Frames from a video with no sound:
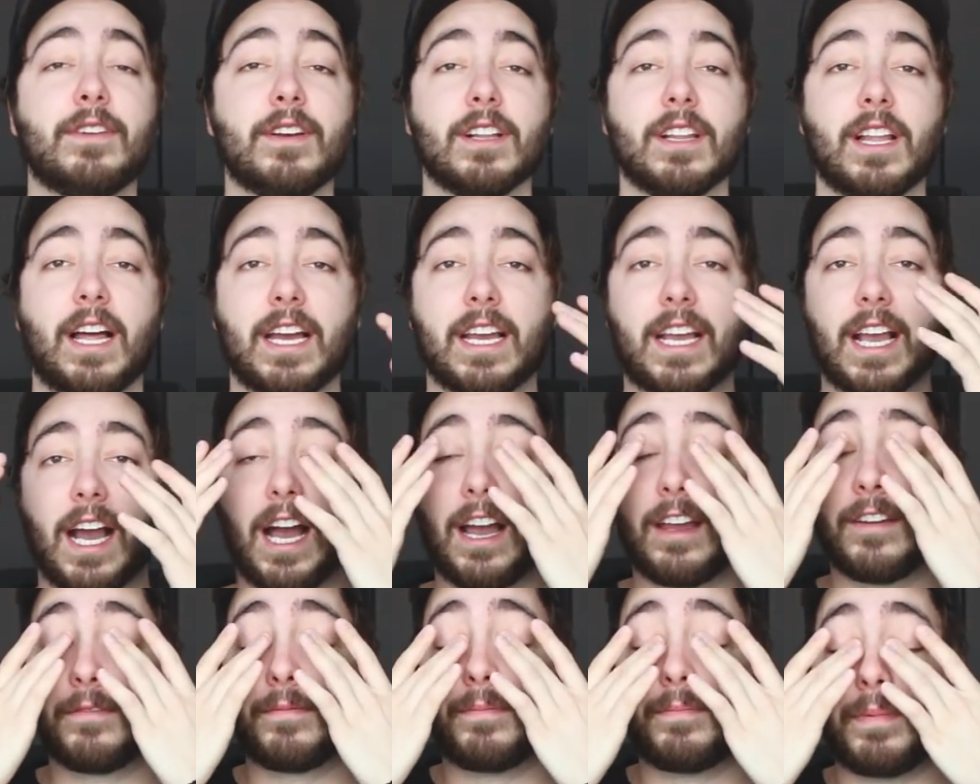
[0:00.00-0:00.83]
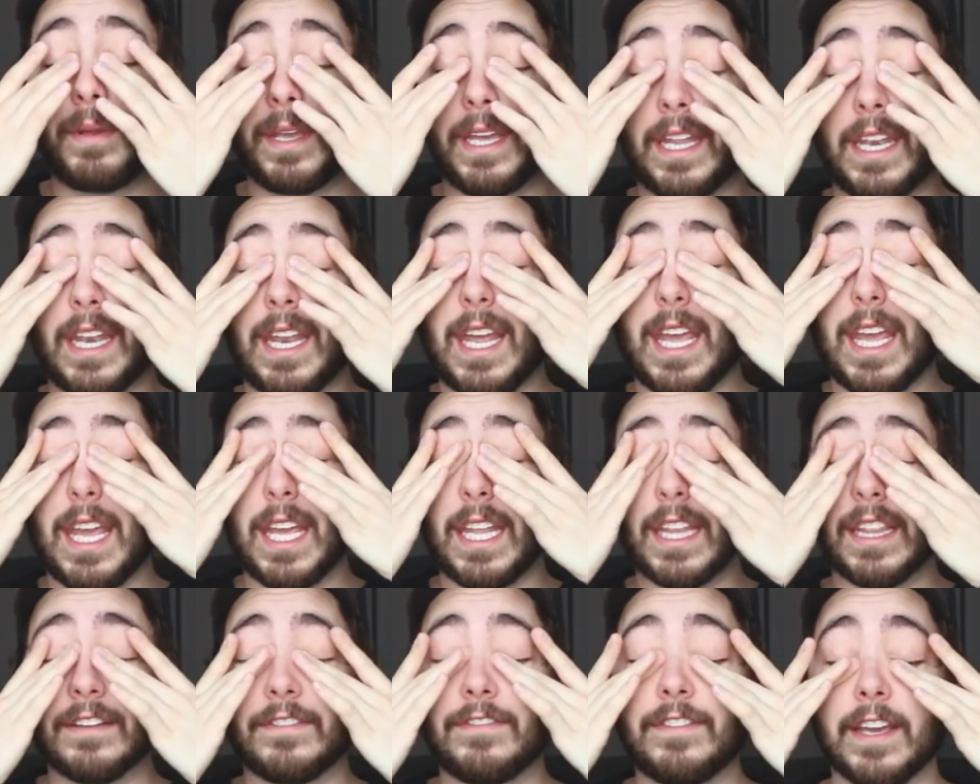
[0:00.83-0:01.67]
feel like I've been
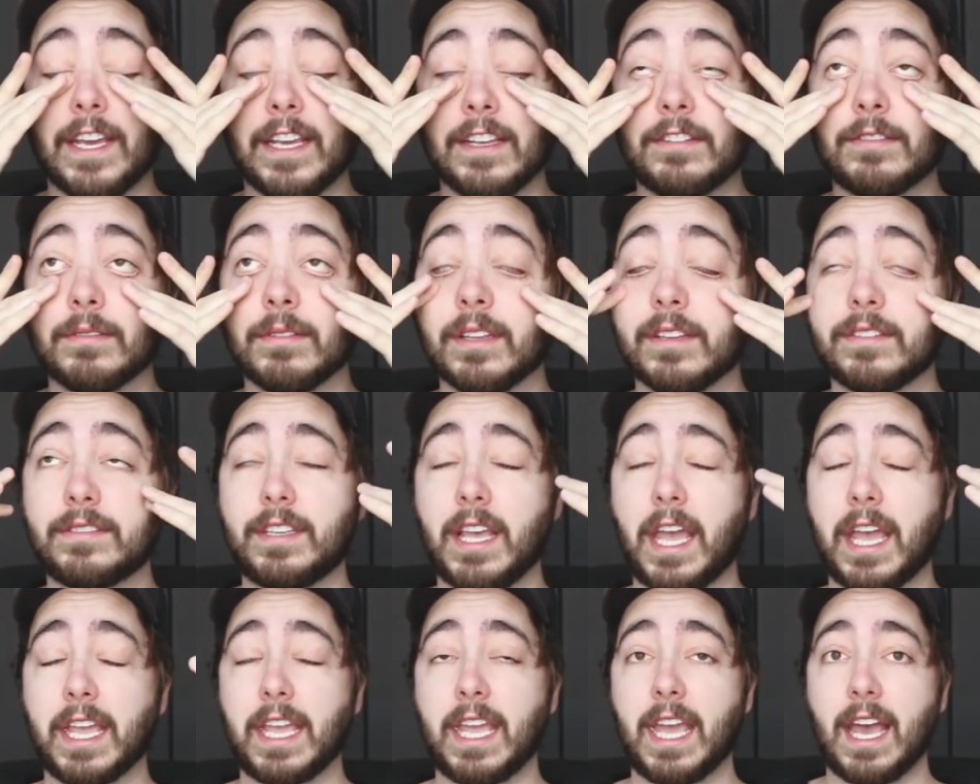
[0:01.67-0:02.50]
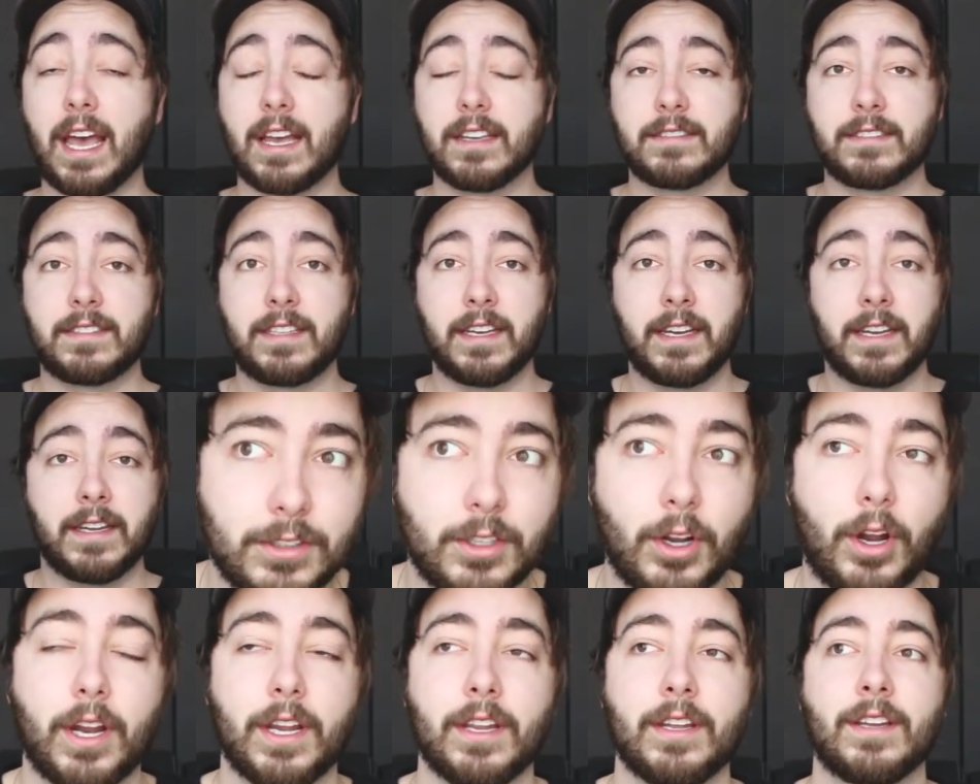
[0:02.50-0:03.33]
hit in the face with a saggy ass tit.
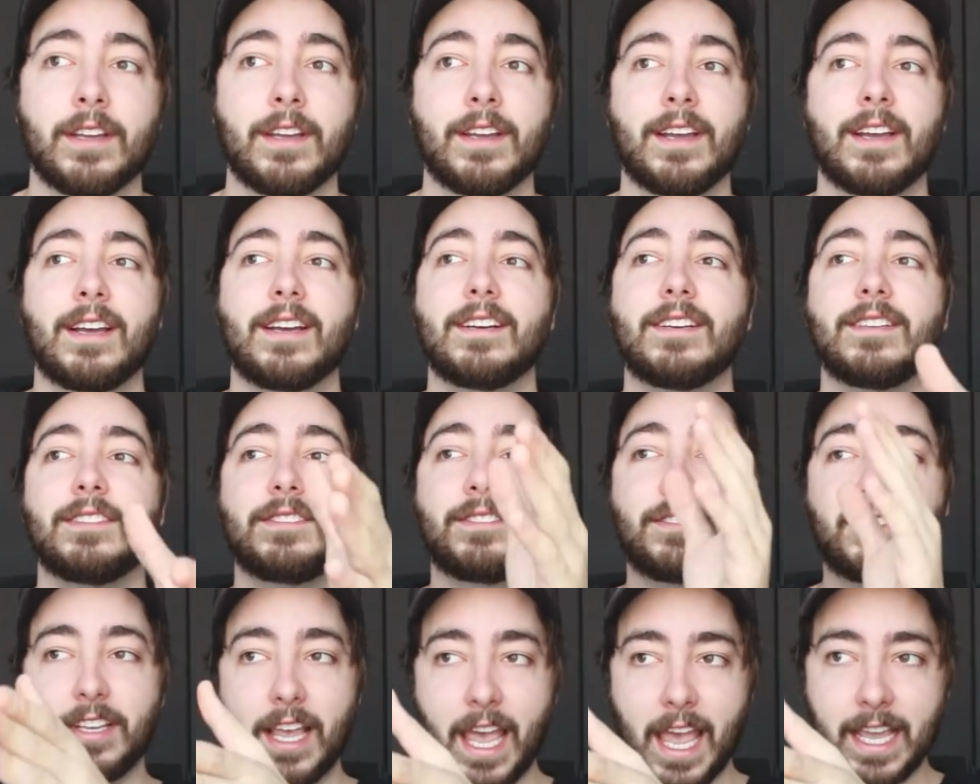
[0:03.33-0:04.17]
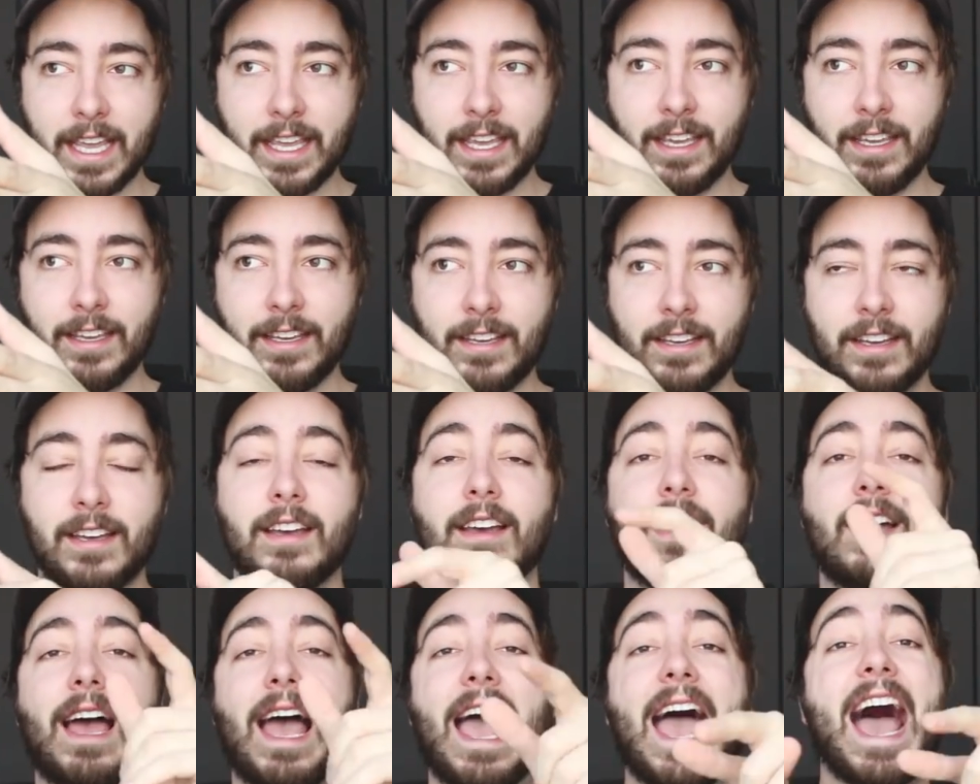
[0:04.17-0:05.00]
Sorry, saggy
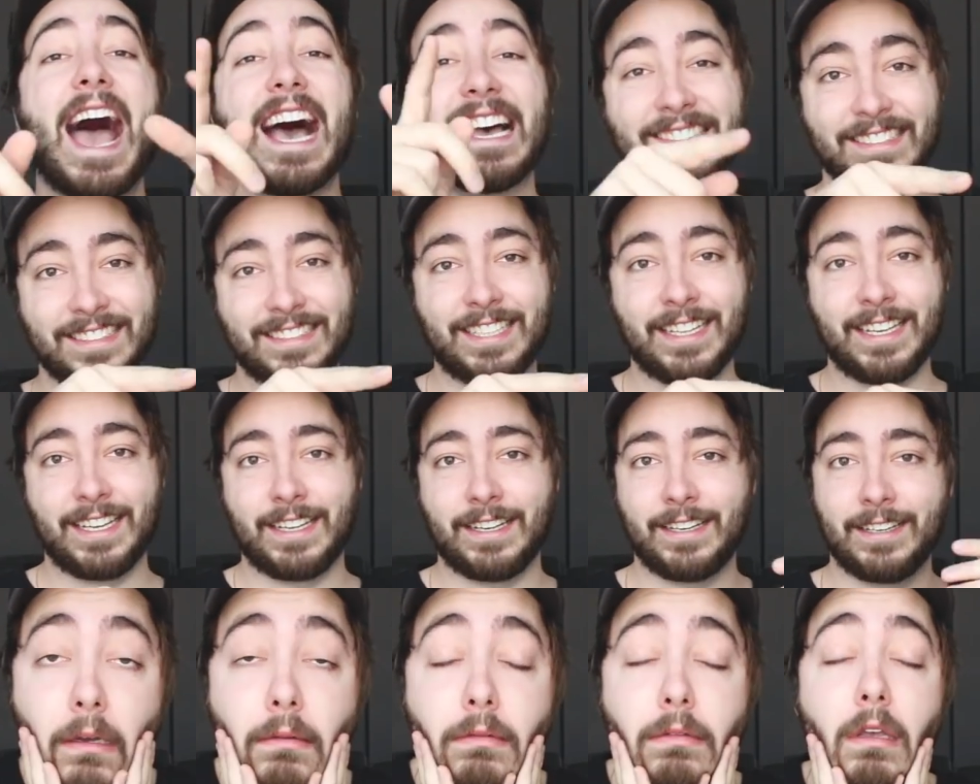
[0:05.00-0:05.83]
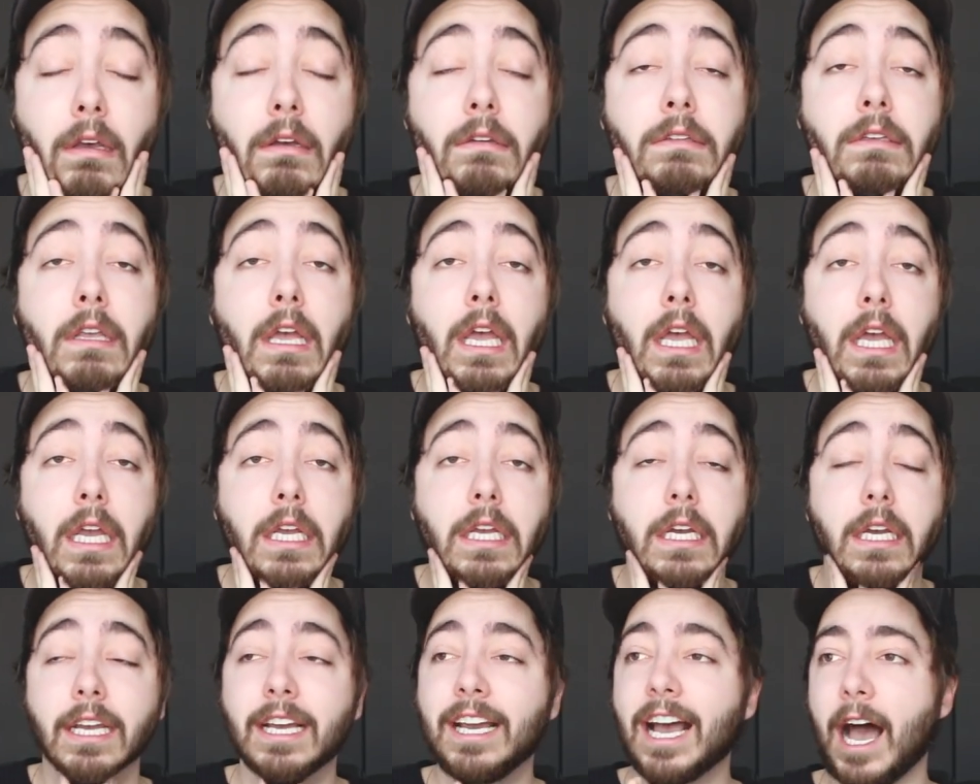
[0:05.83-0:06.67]
ass tit.
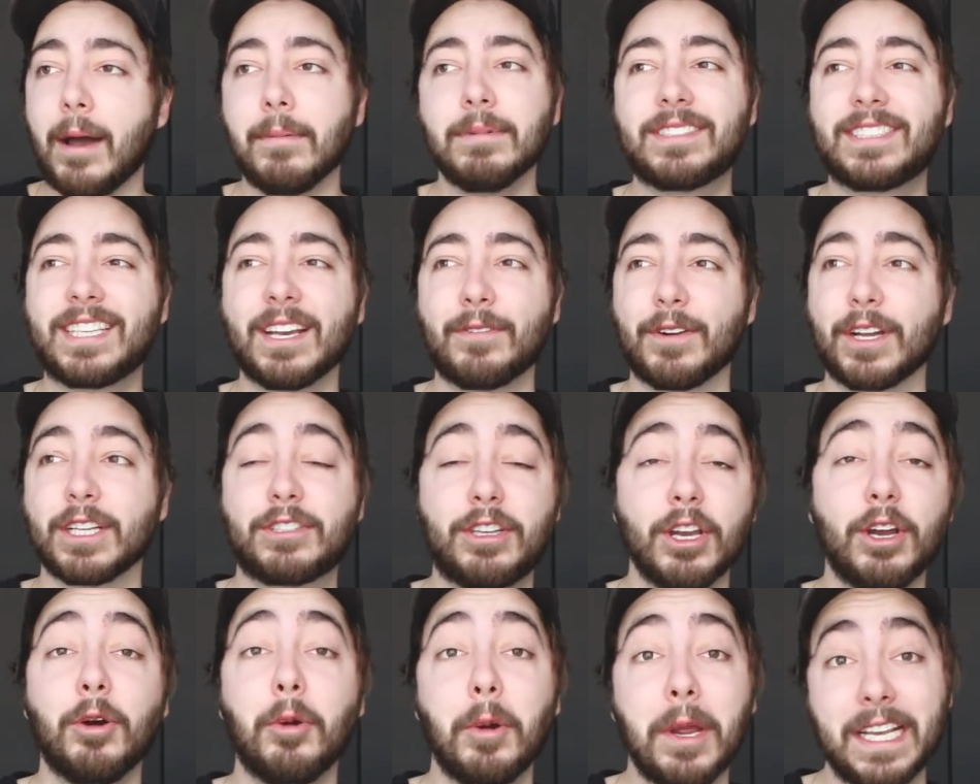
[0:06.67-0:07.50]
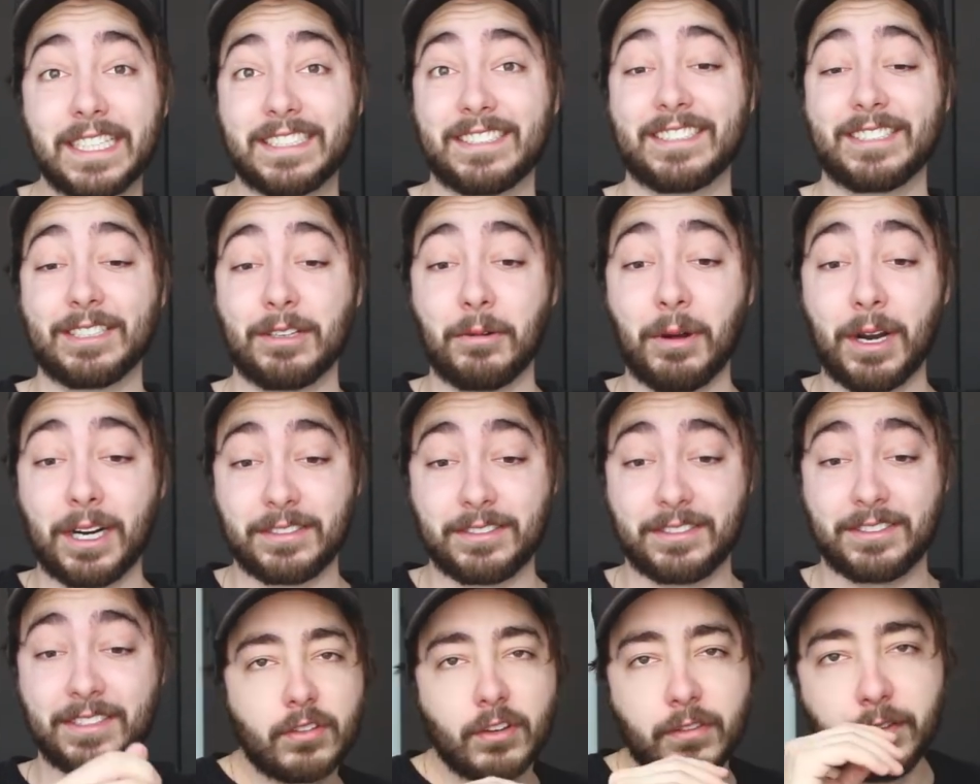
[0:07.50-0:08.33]
I've been sick for like two weeks, it's the
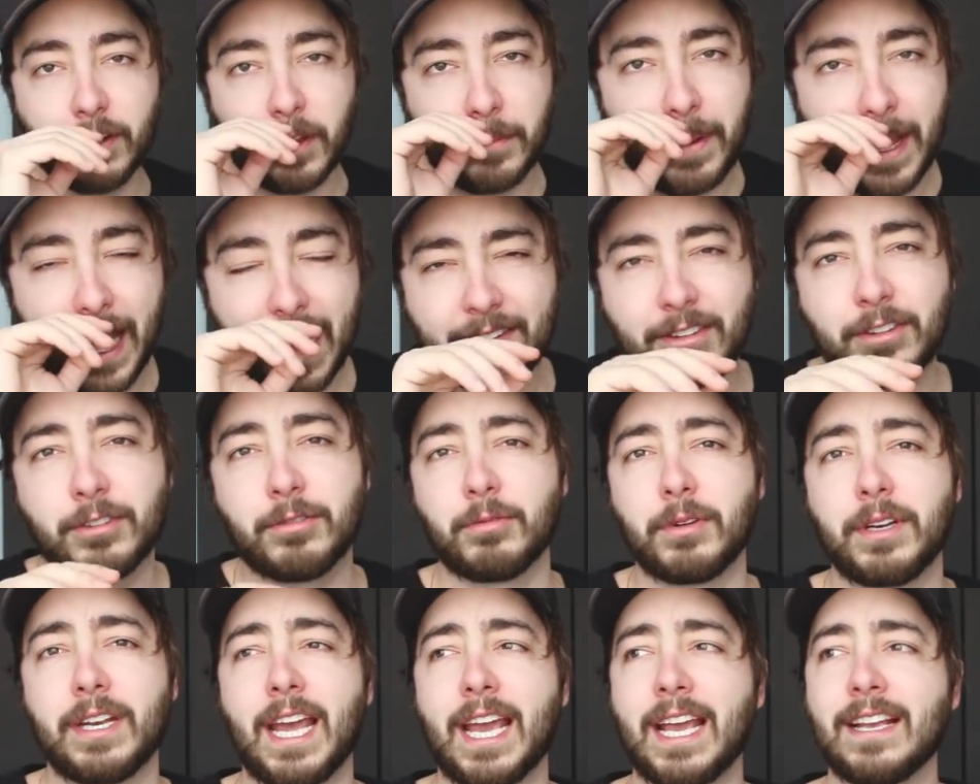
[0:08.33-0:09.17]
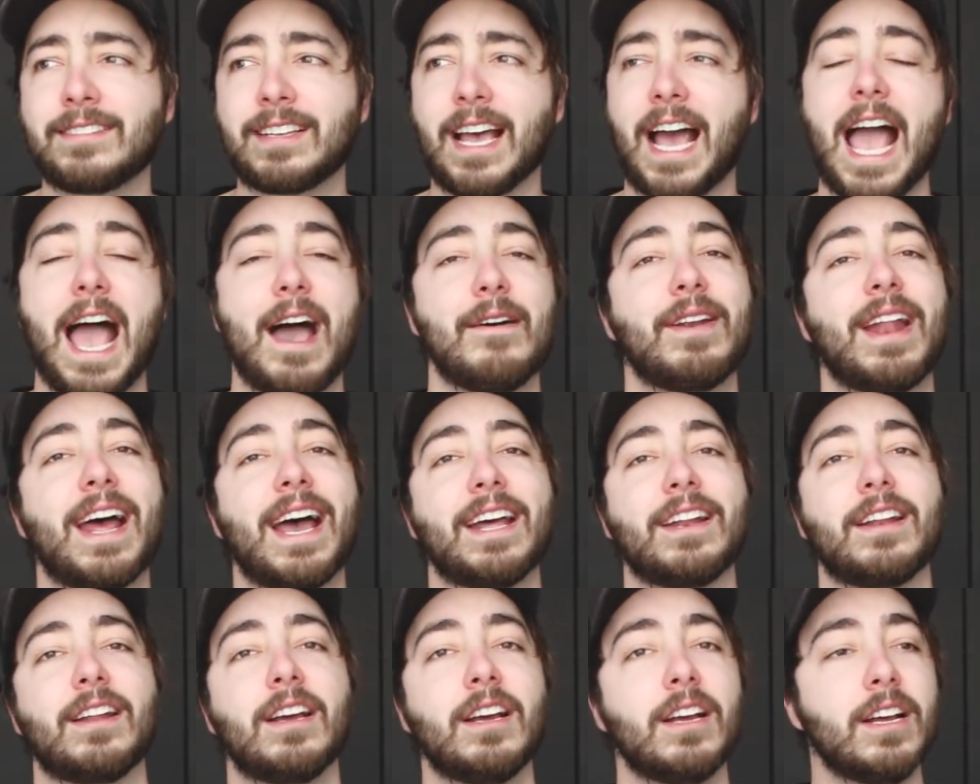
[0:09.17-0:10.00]
worst. So for the past three days, I haven't
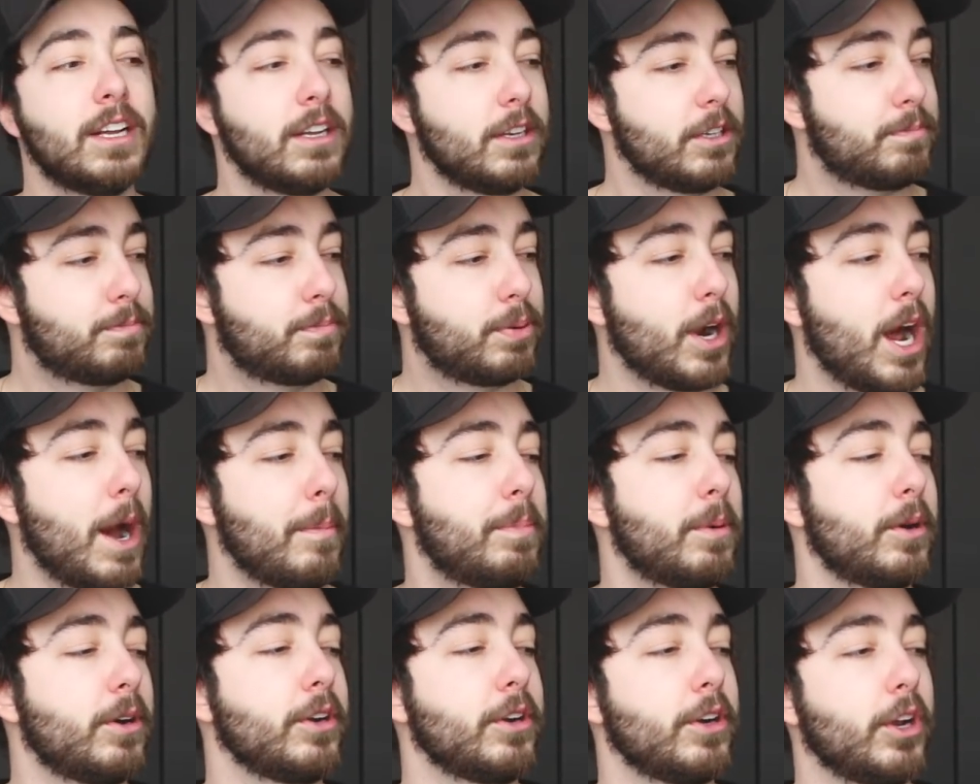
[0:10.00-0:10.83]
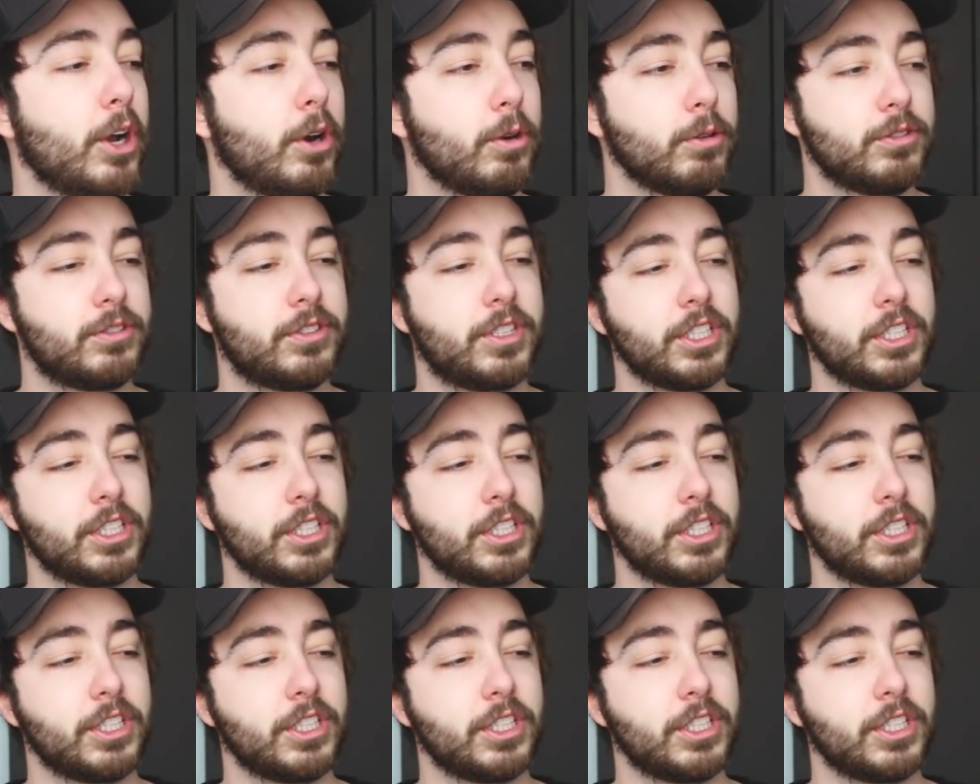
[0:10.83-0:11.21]
had proper nose